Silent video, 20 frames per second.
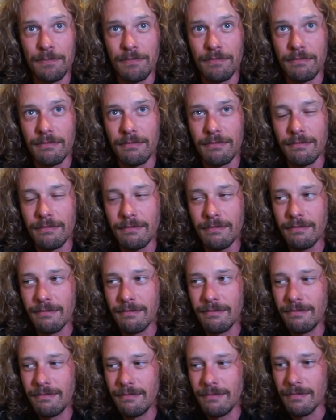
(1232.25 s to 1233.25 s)
Mm-hmm.
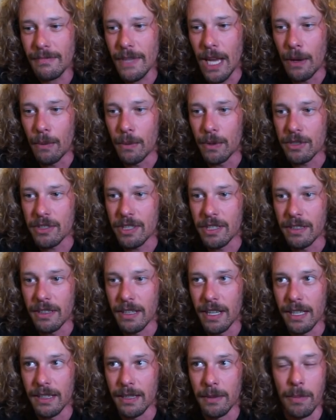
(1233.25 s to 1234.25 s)
I was
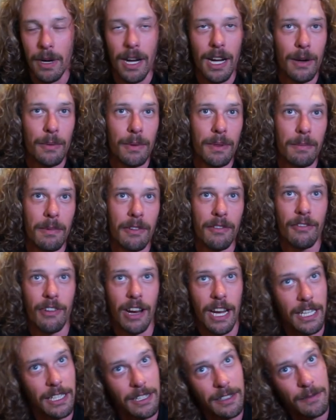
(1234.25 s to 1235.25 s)
sitting at the bar with my
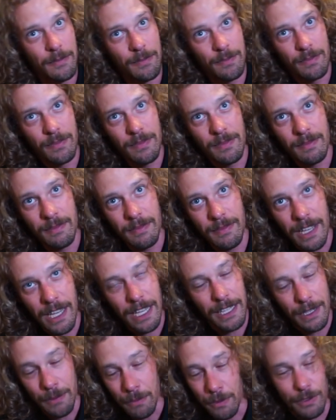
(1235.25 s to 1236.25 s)
friend,
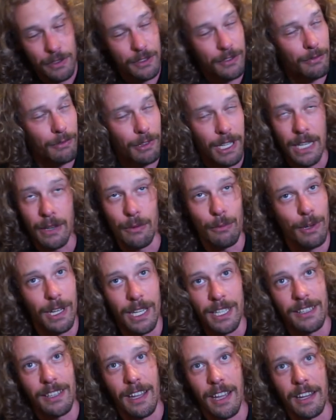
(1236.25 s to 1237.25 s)
and I was really,
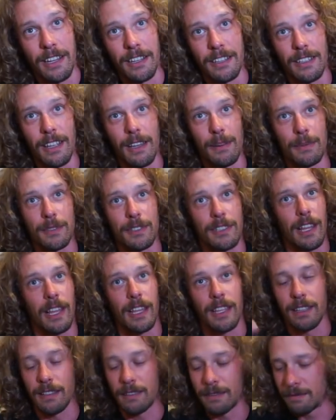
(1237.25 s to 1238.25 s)
really tired. I was
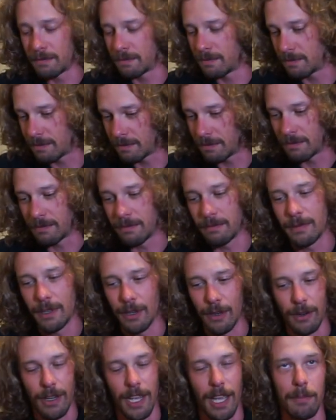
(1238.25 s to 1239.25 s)
like,
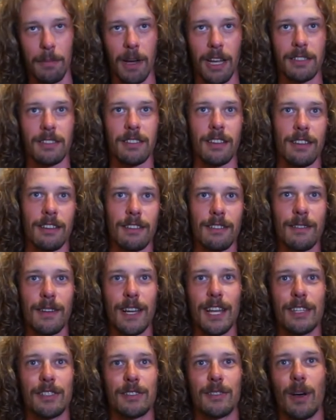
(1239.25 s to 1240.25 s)
okay, basta.
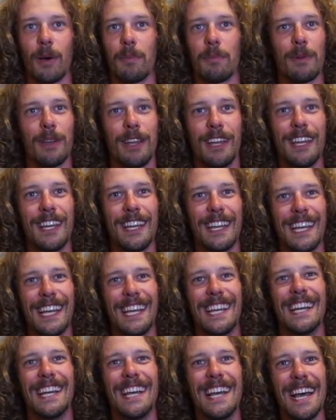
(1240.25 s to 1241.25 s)
I stop.
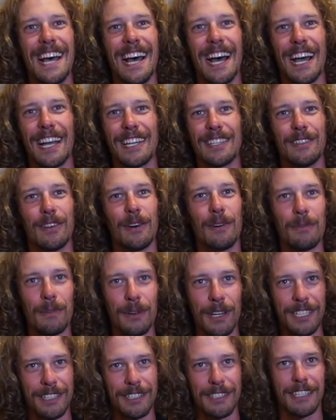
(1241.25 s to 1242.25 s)
I don't
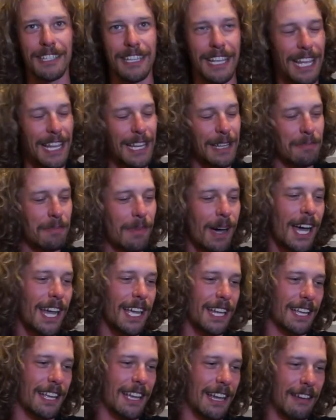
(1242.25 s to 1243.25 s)
want to see any
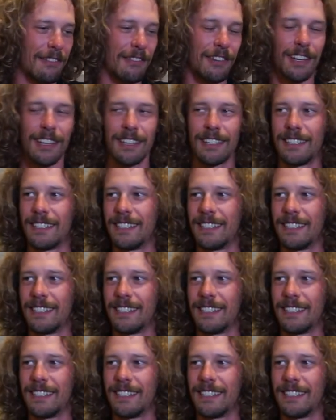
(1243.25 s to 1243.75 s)
bike ever.